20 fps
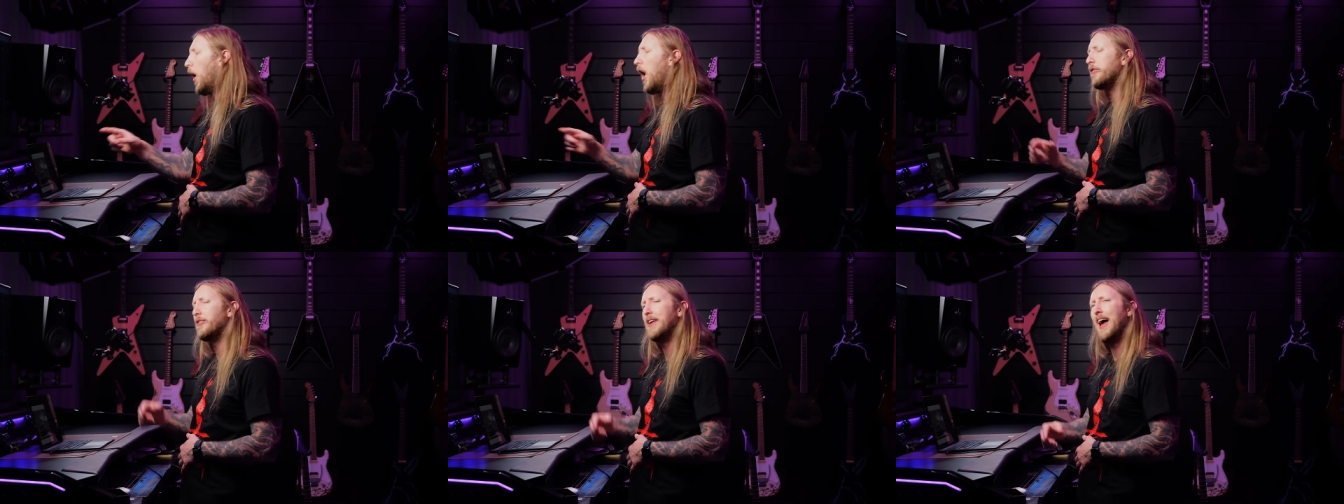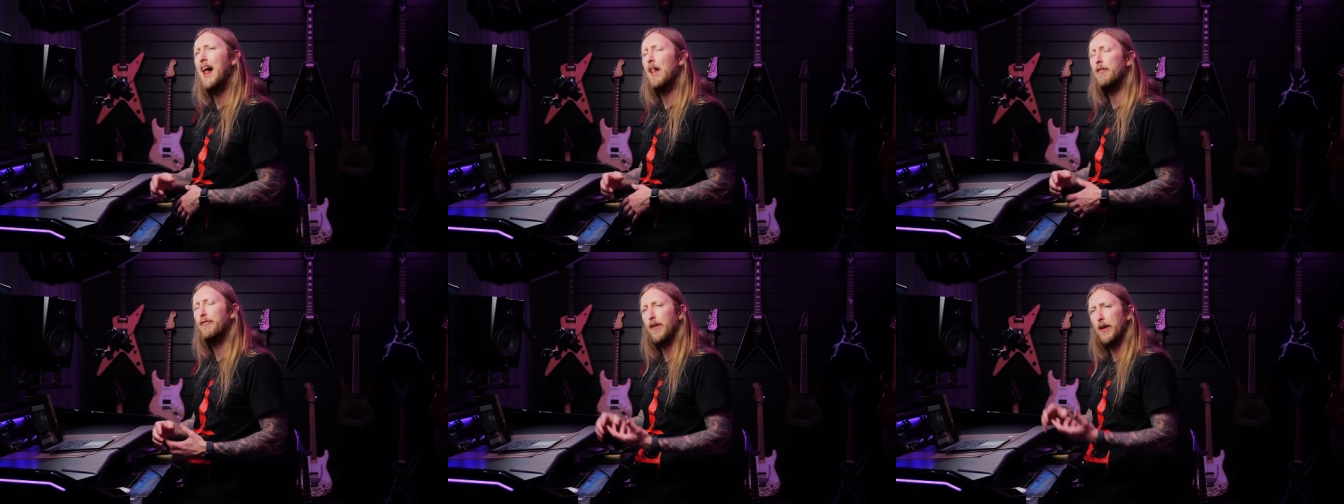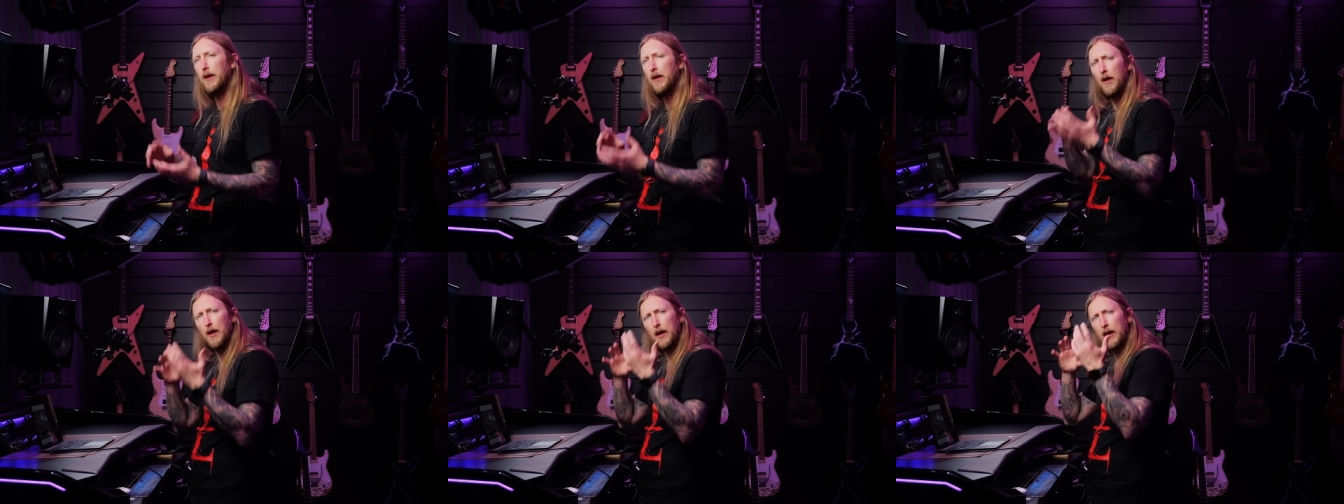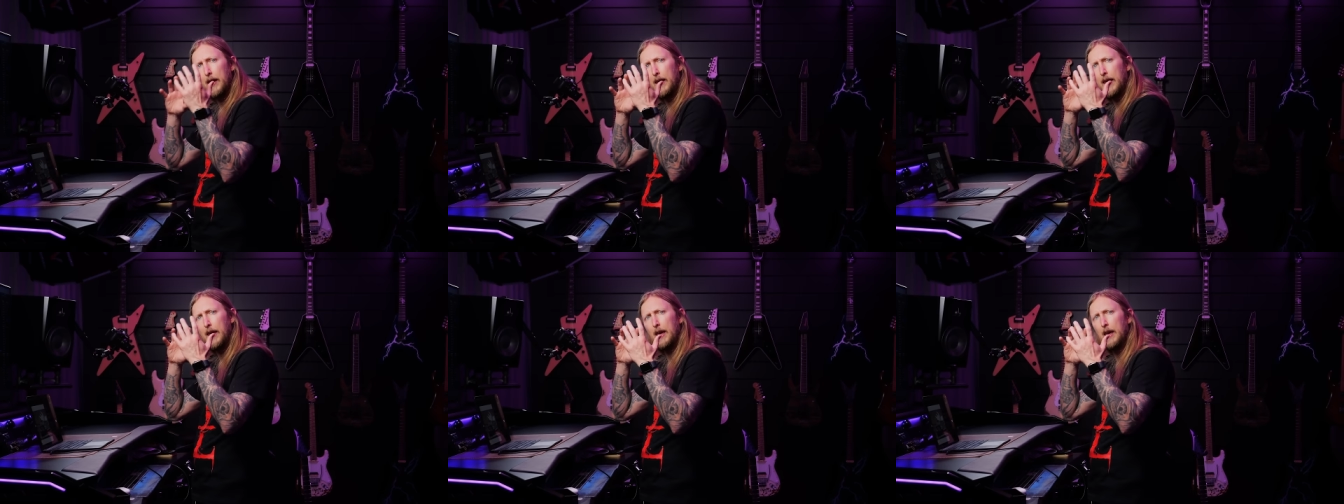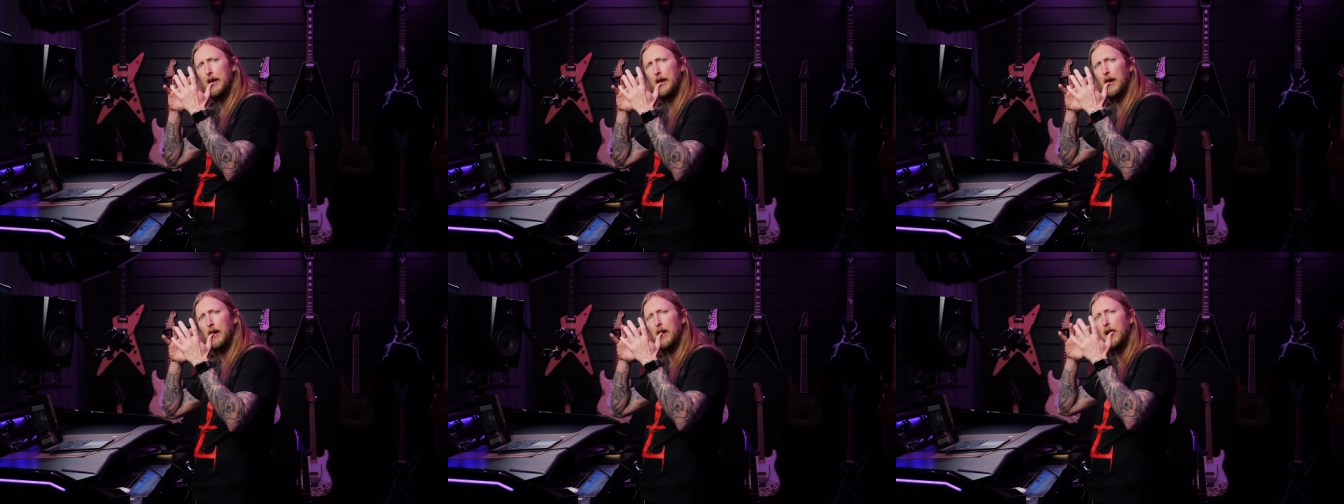Ross Halfin,
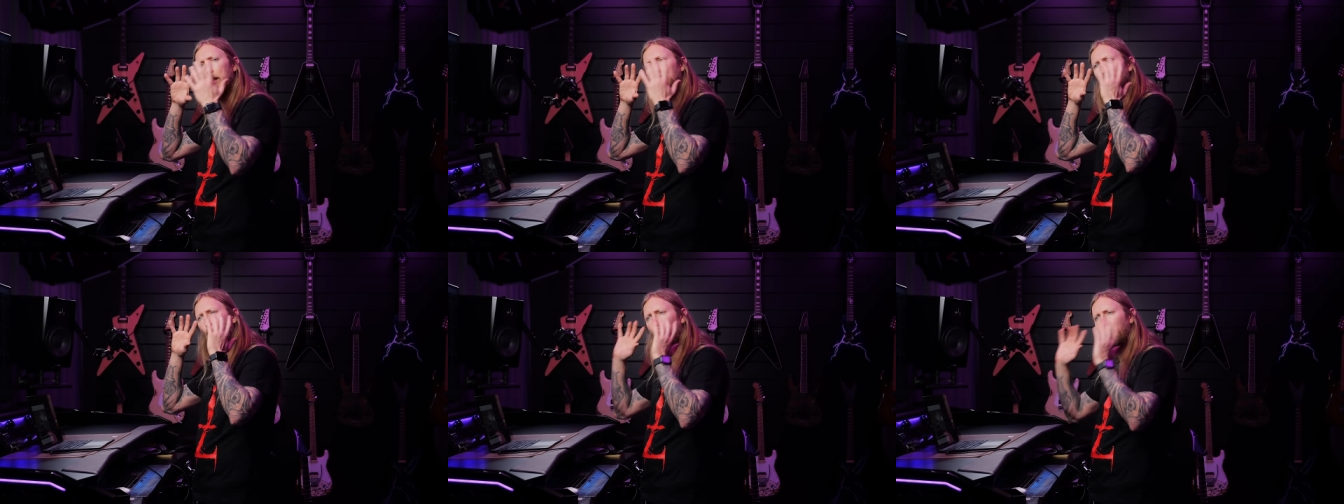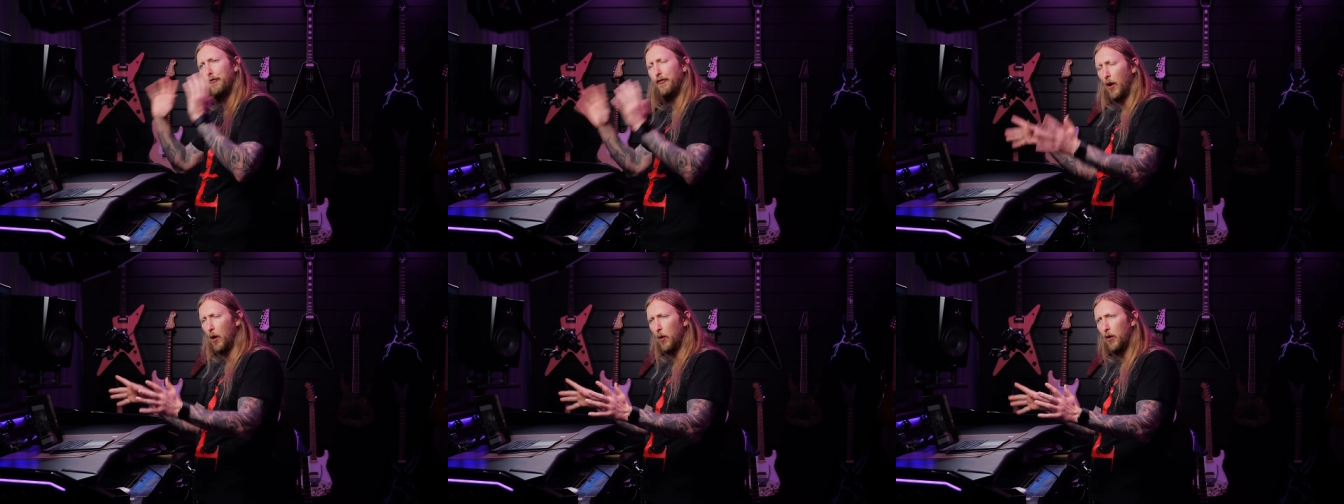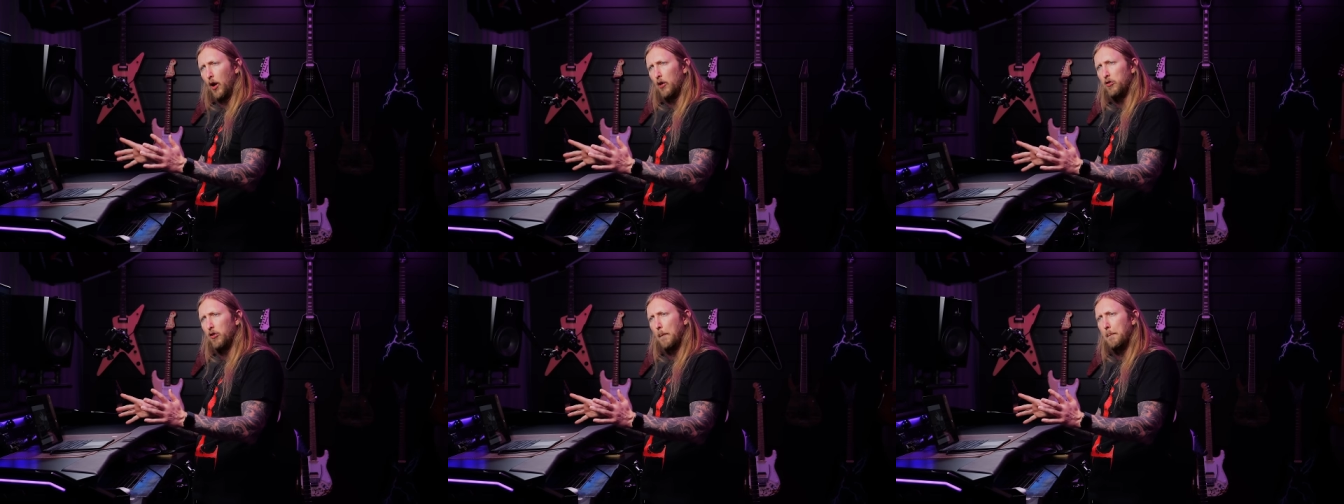he took photos